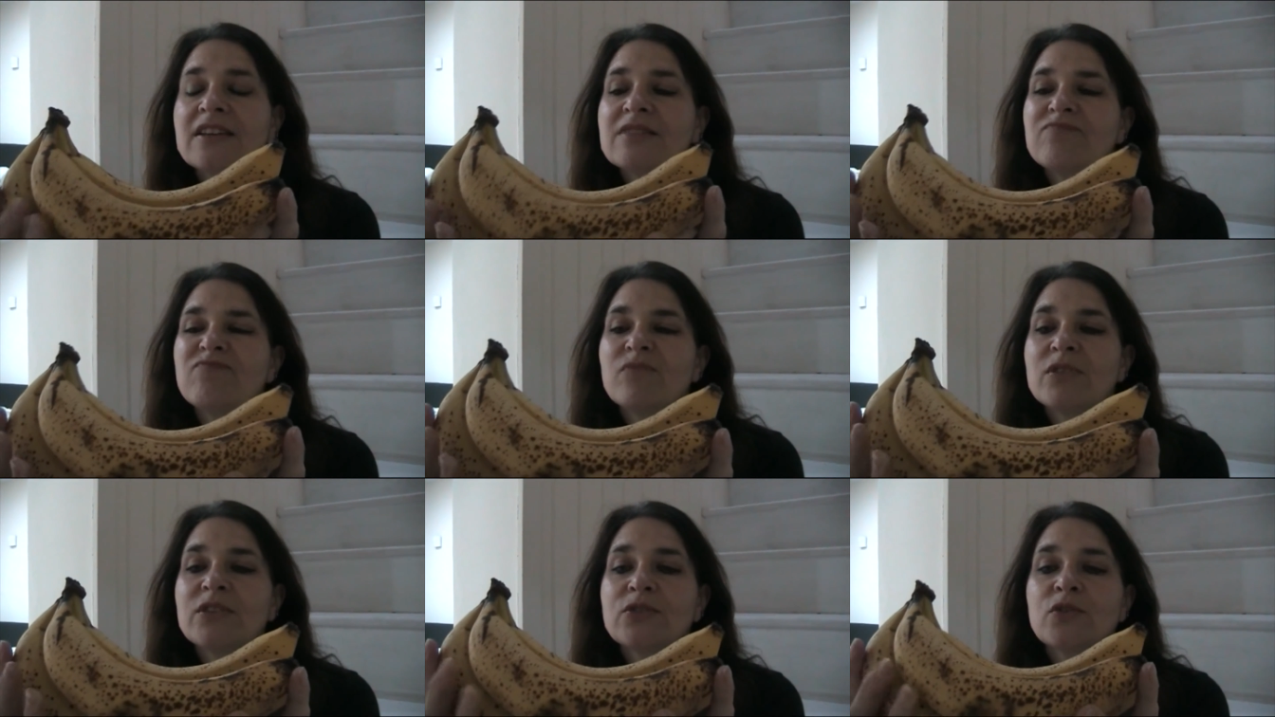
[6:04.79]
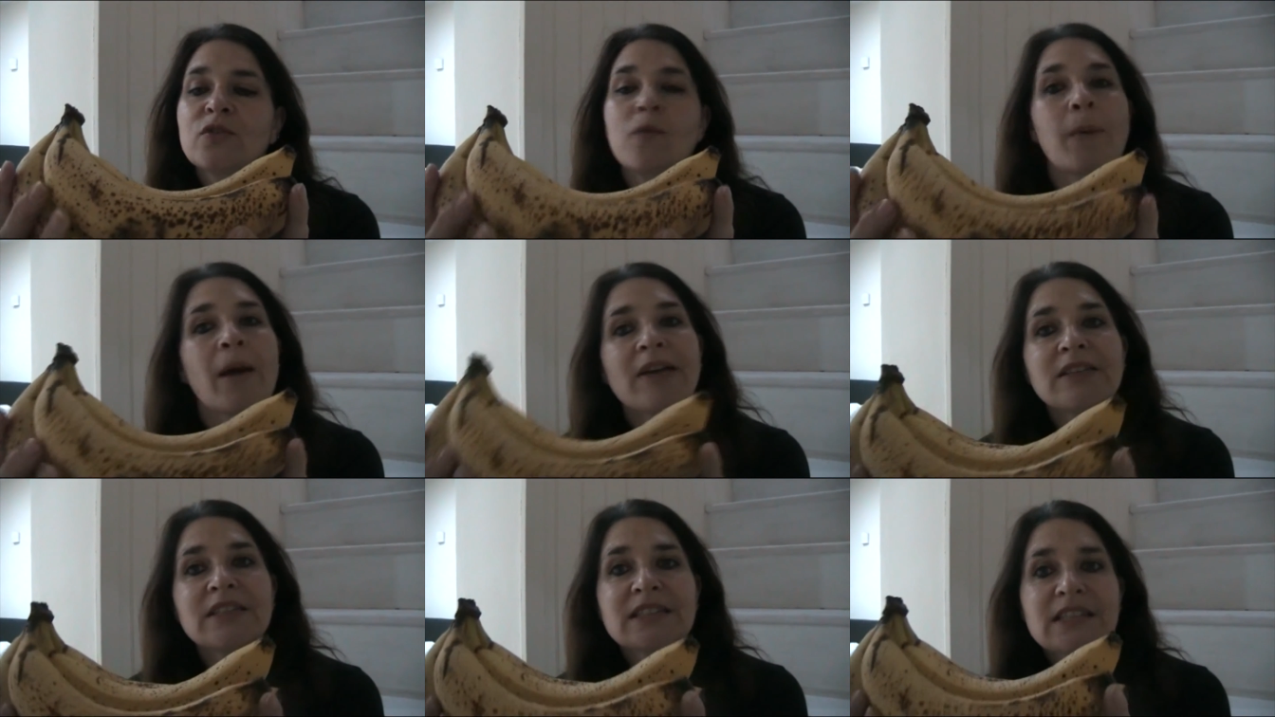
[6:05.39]
in sort of
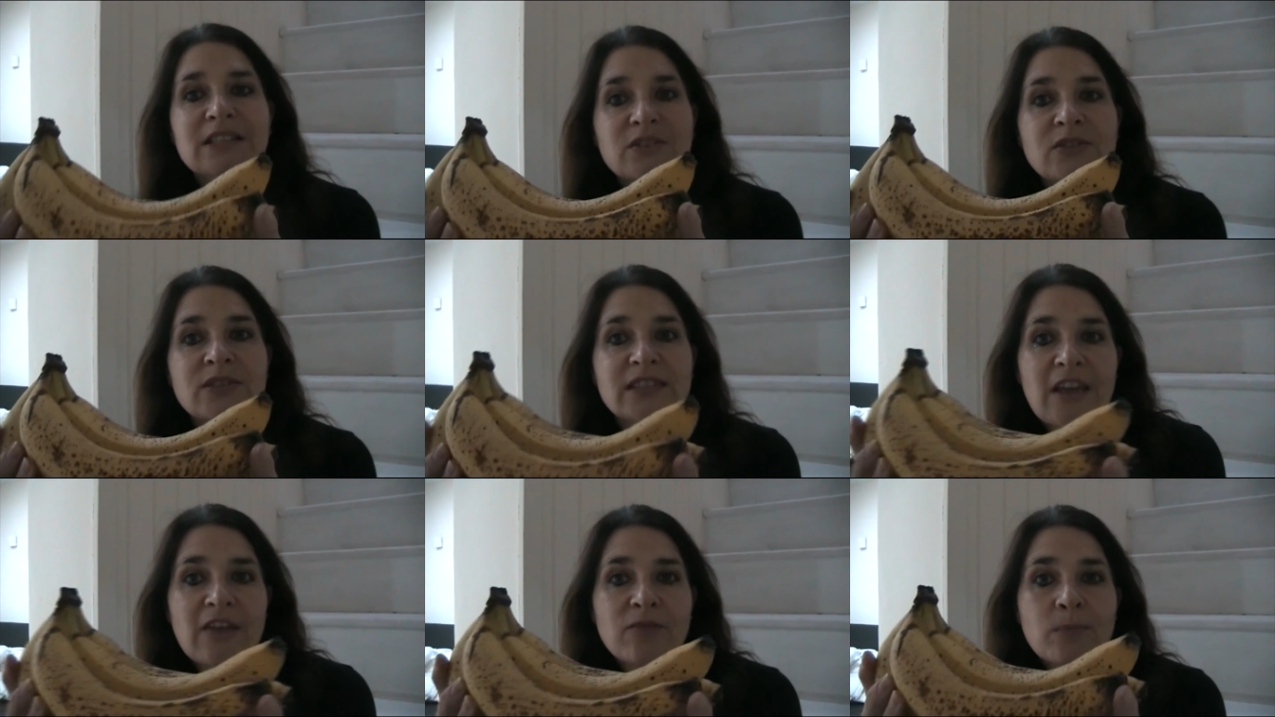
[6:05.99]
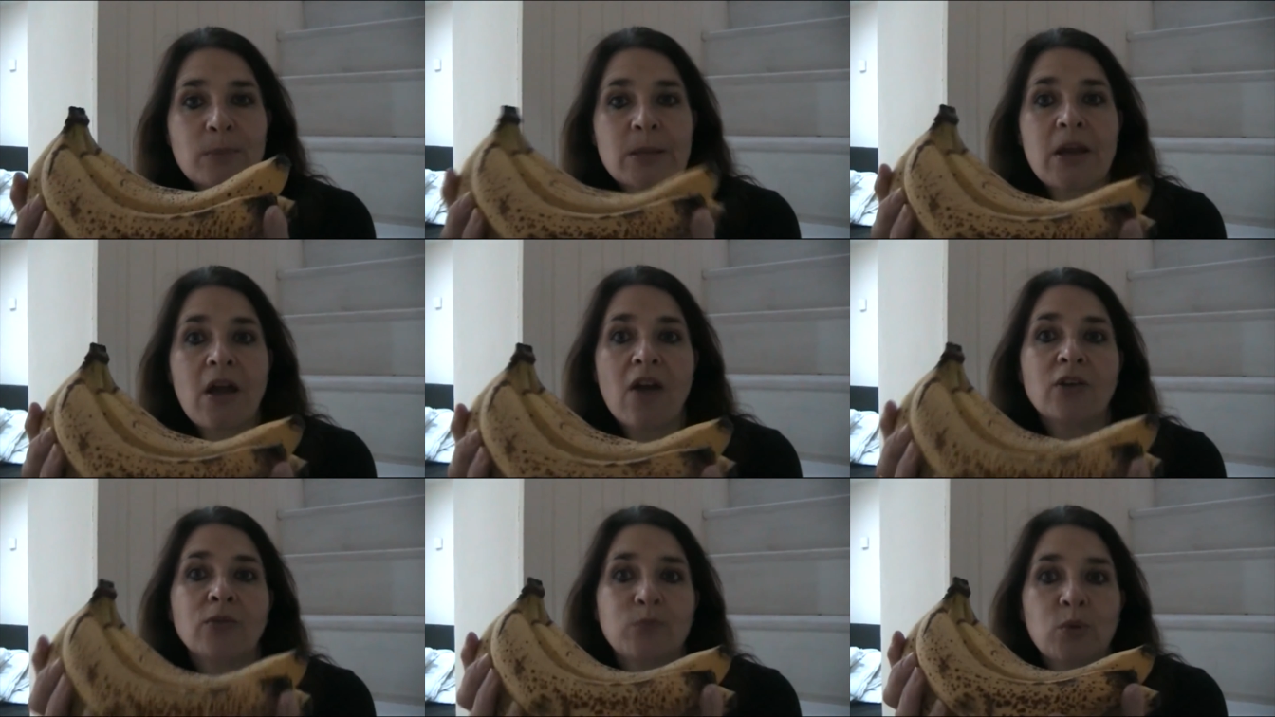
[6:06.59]
about 6 or 7
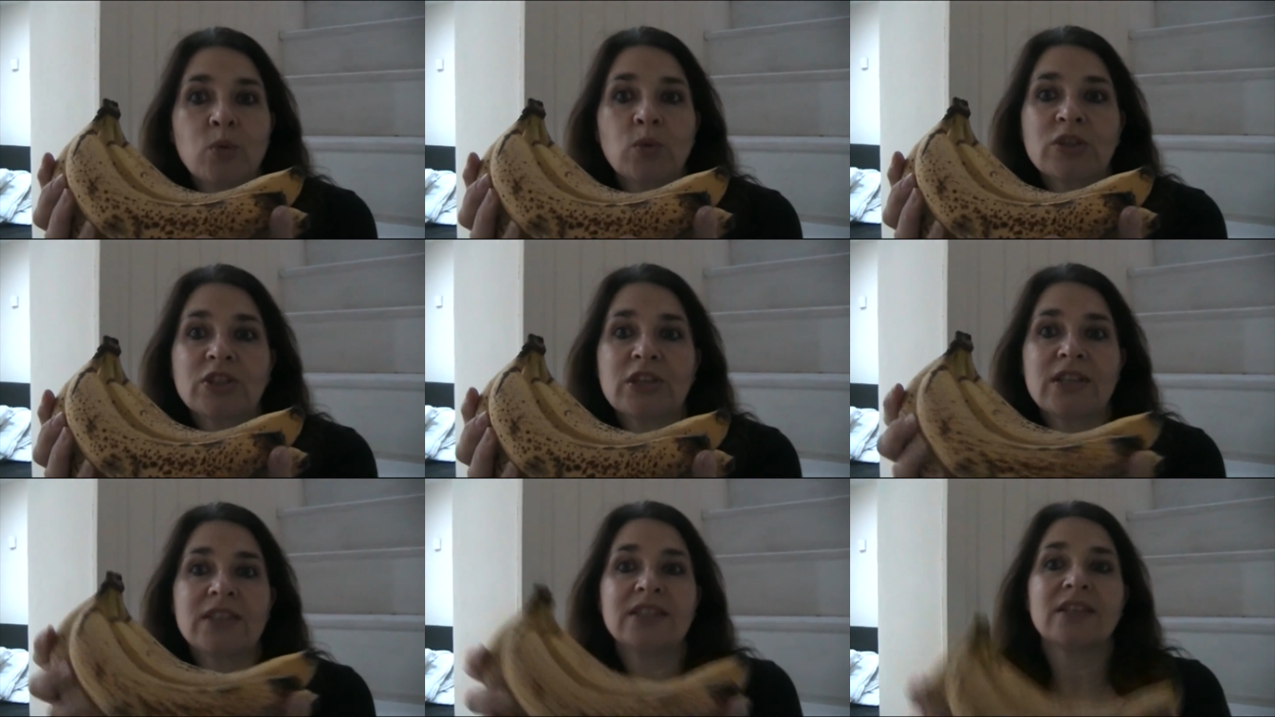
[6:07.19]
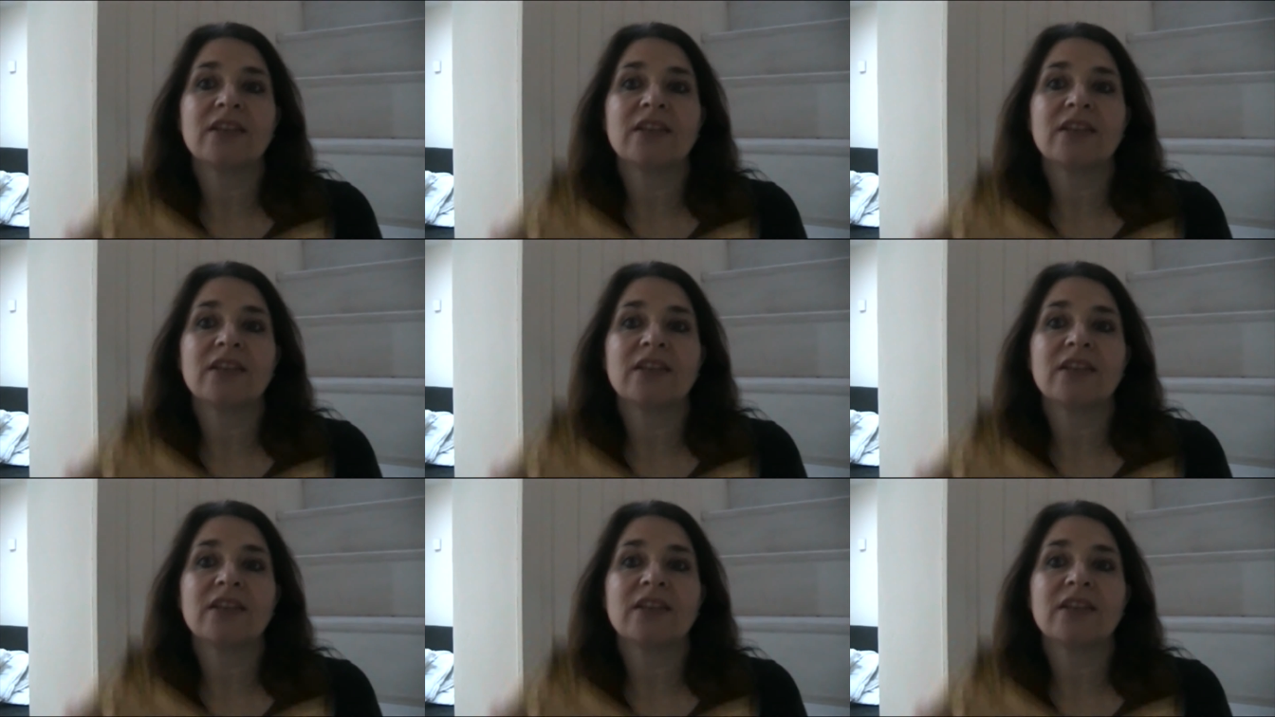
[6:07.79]
banana portions,